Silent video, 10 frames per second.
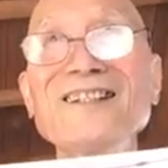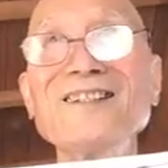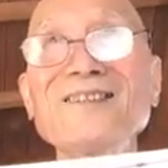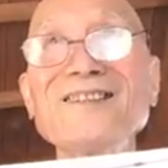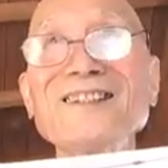
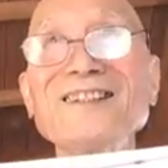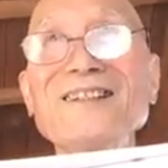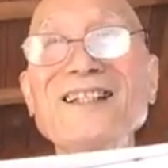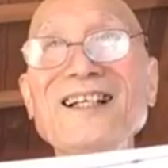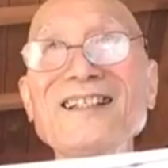and
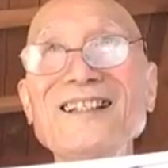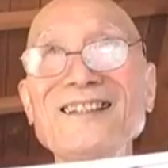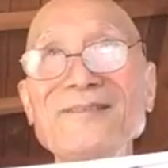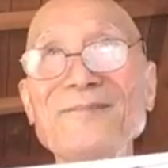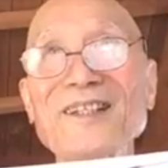
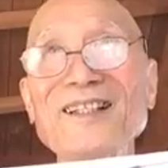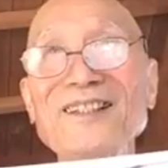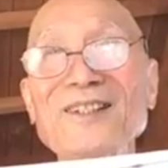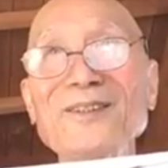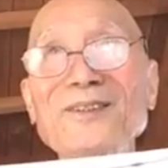
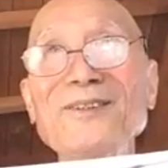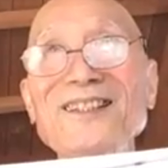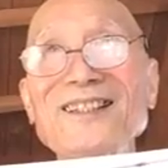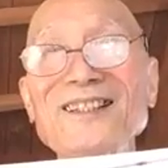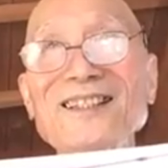he's
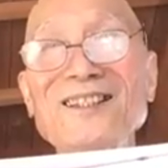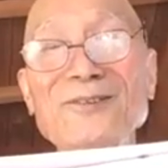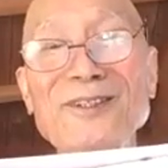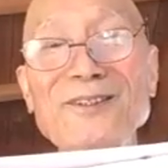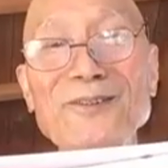always
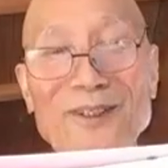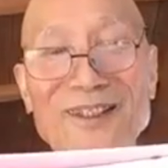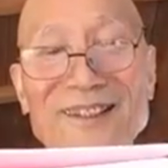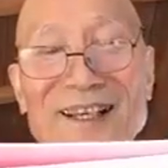satisfied with